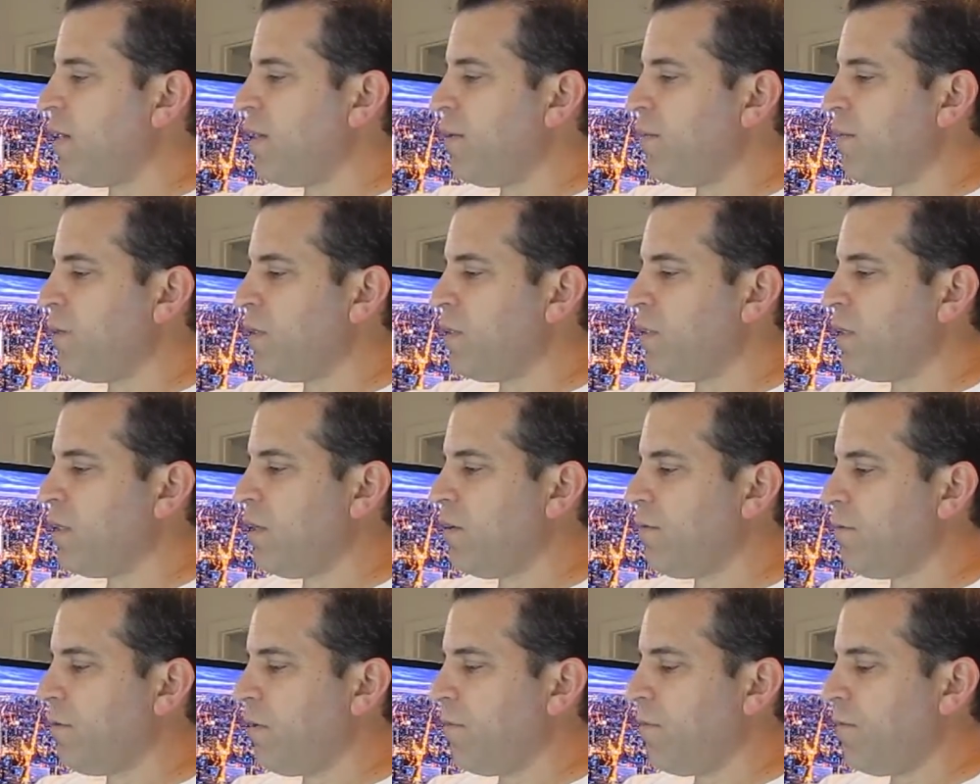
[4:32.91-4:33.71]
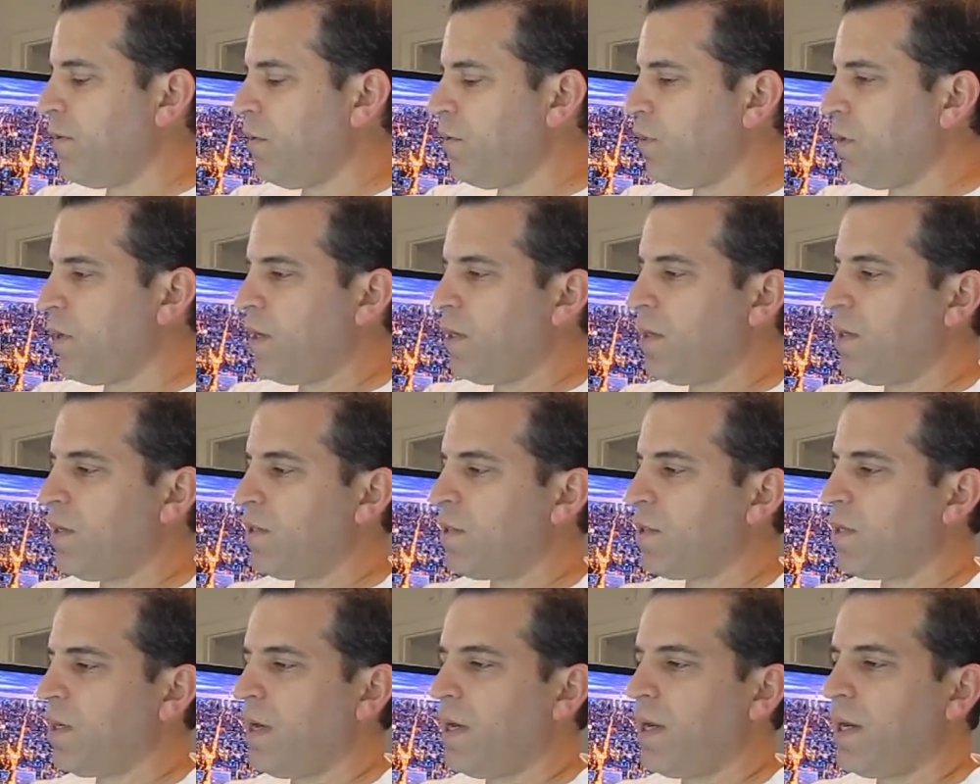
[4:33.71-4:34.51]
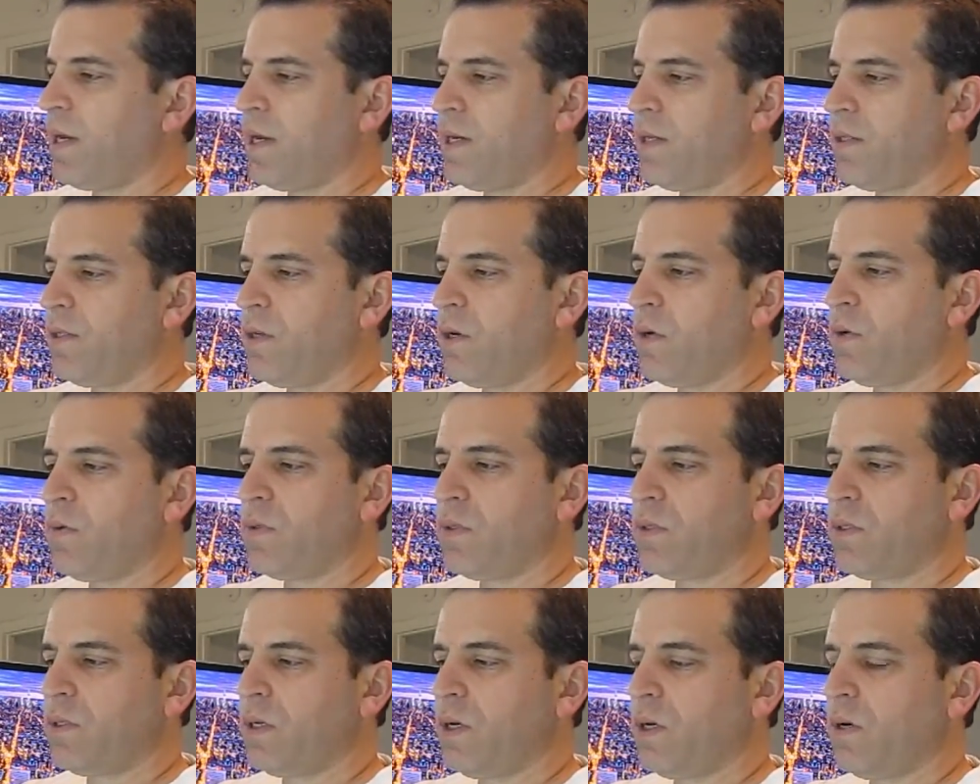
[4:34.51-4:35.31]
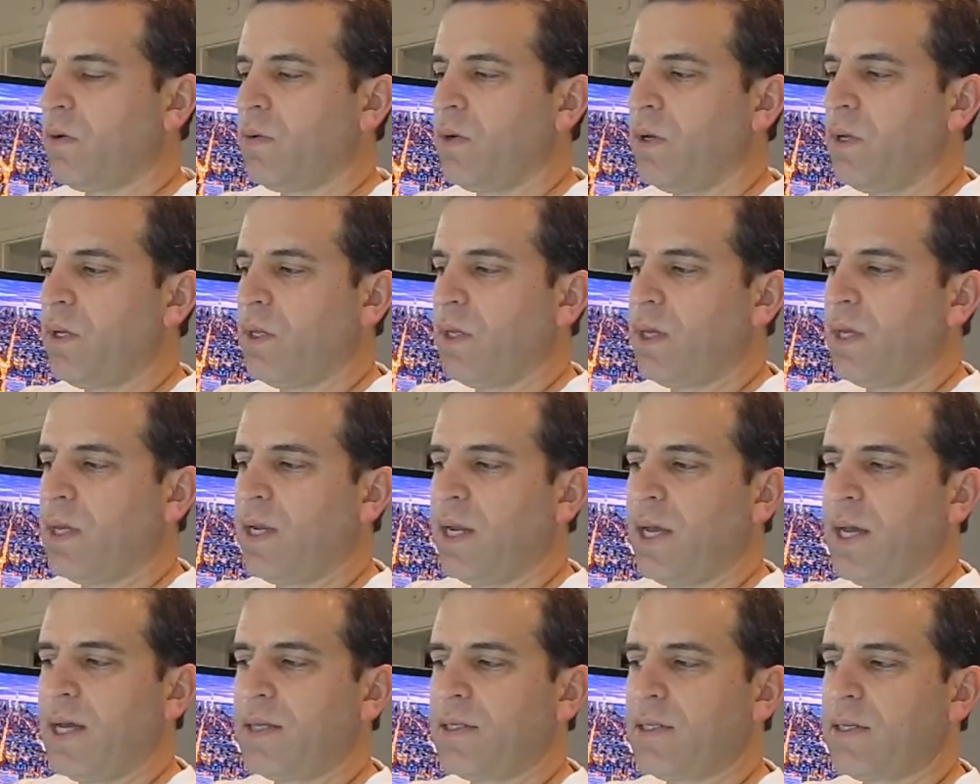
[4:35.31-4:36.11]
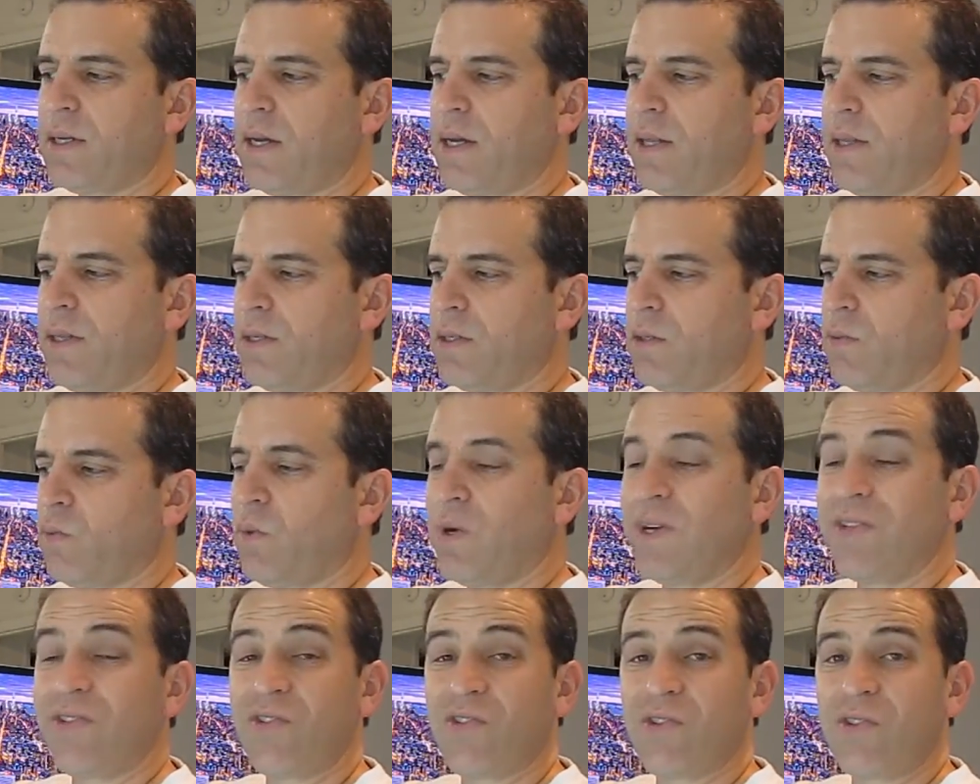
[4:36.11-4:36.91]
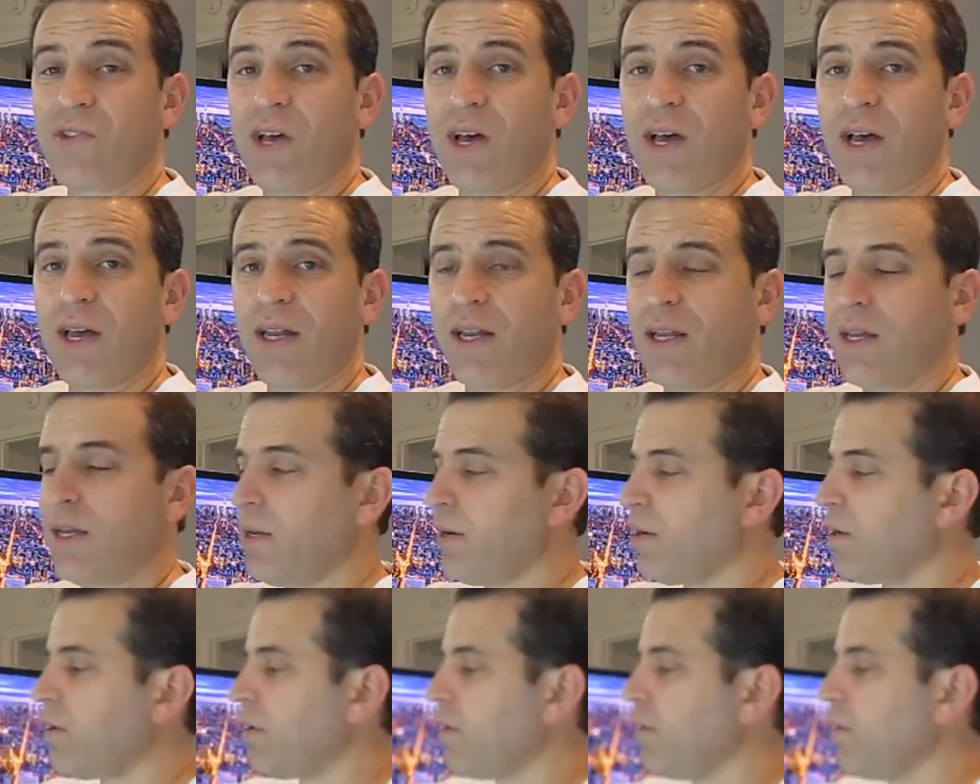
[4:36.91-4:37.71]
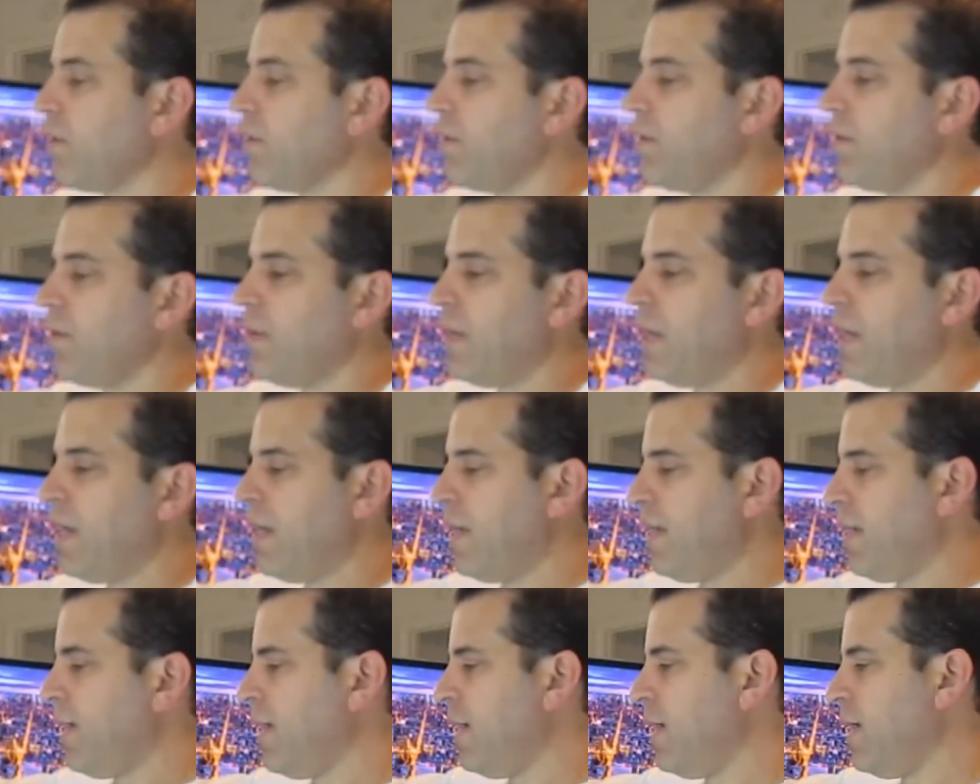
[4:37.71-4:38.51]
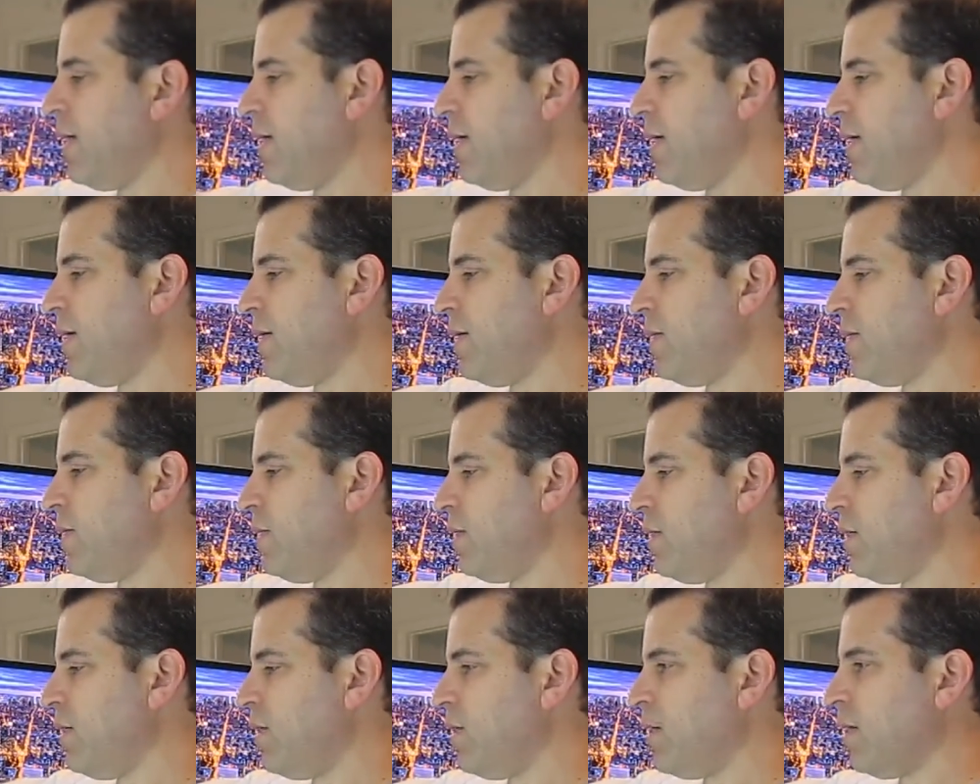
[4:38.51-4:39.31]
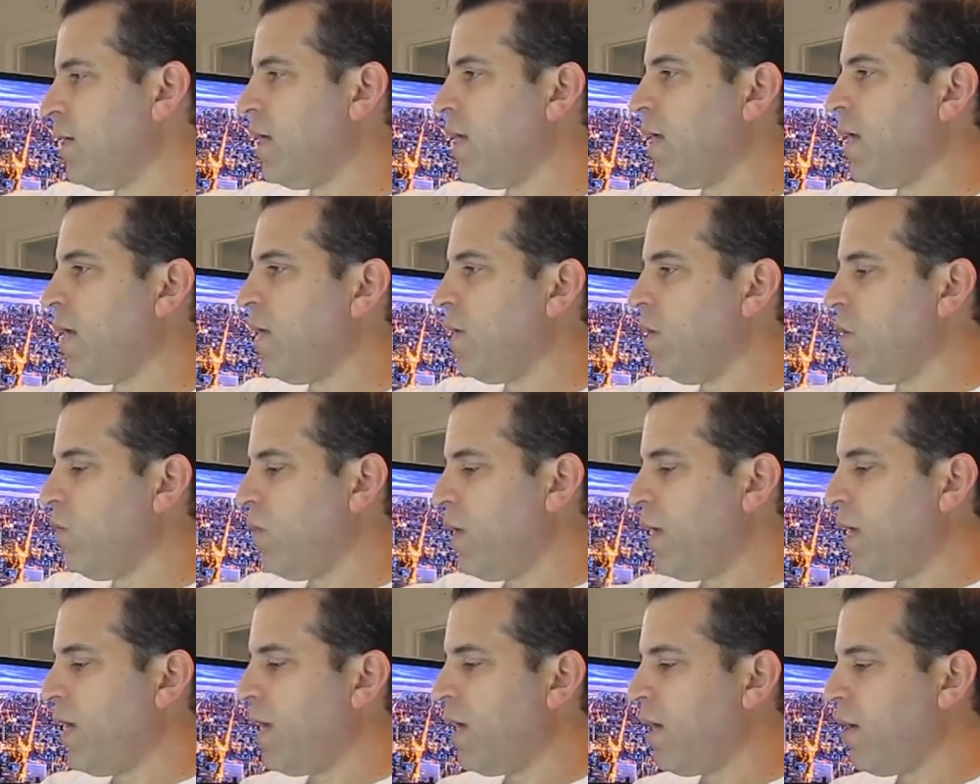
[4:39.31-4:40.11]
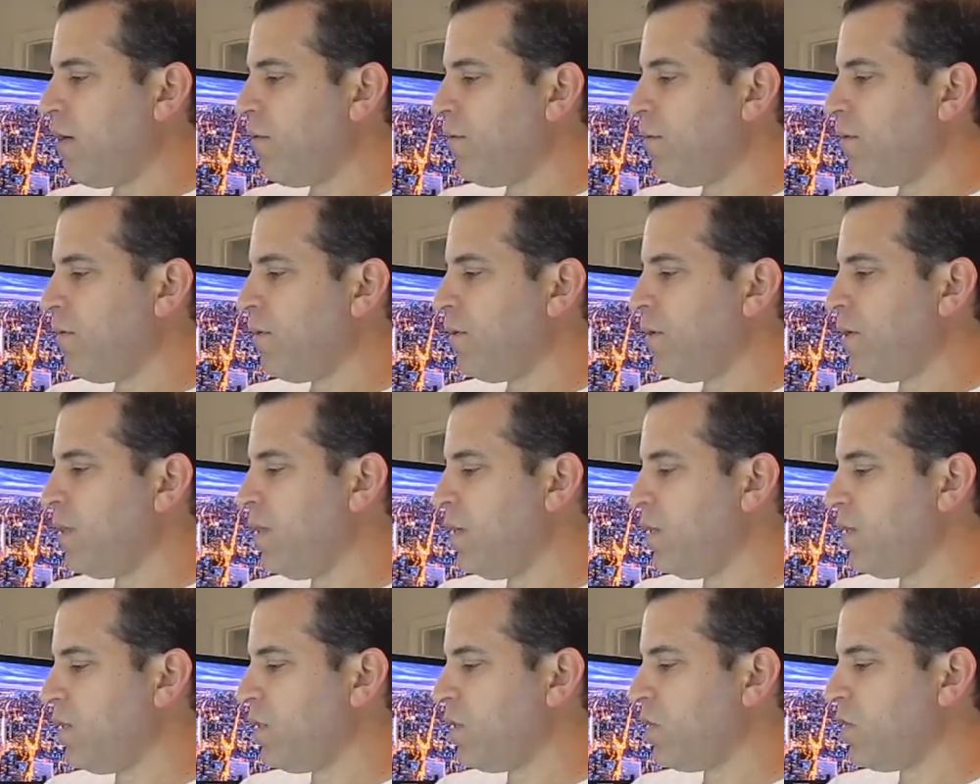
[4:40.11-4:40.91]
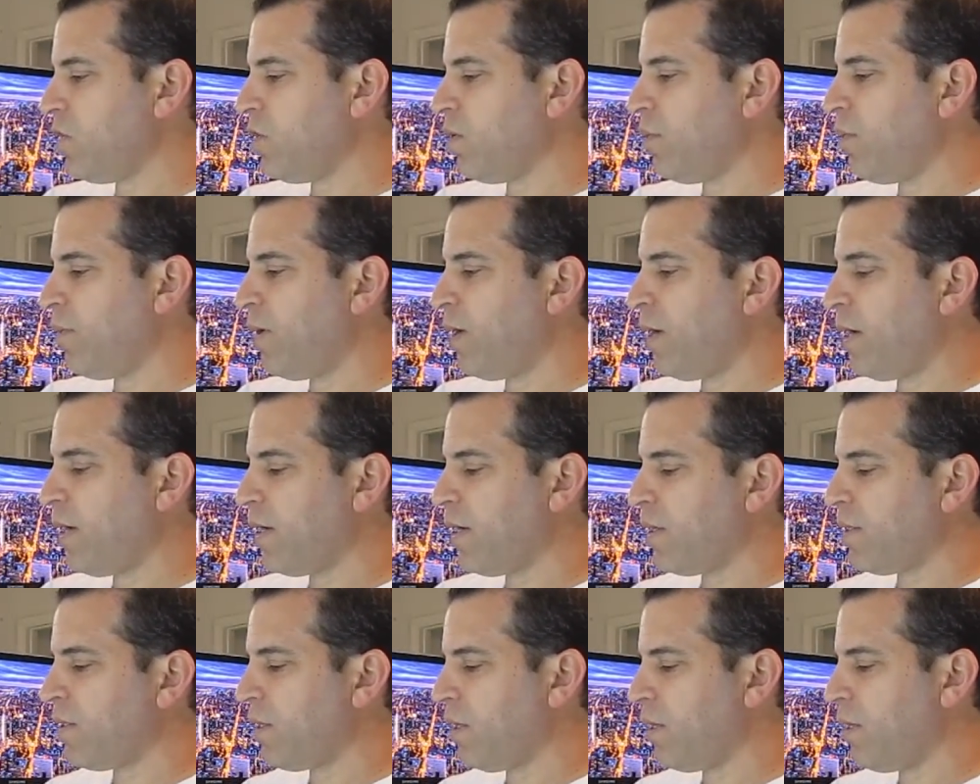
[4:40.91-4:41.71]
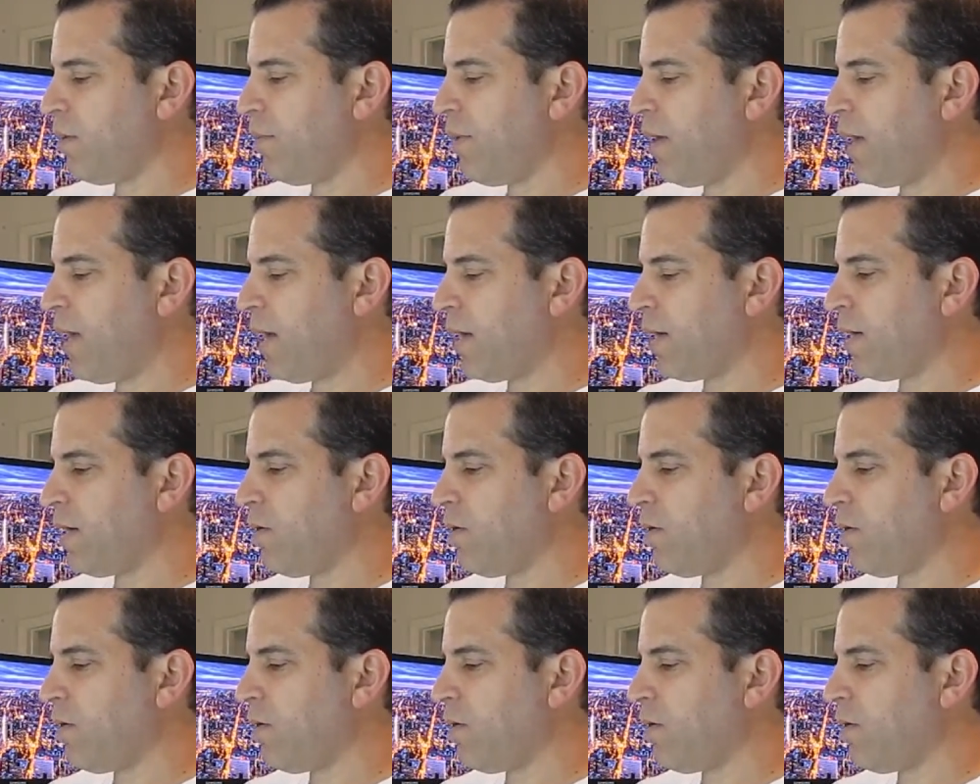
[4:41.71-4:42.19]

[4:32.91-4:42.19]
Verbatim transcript: Let me see if I feel one on this side. I don't, so it has it on this one side here, and again, you have the additional pockets on the back.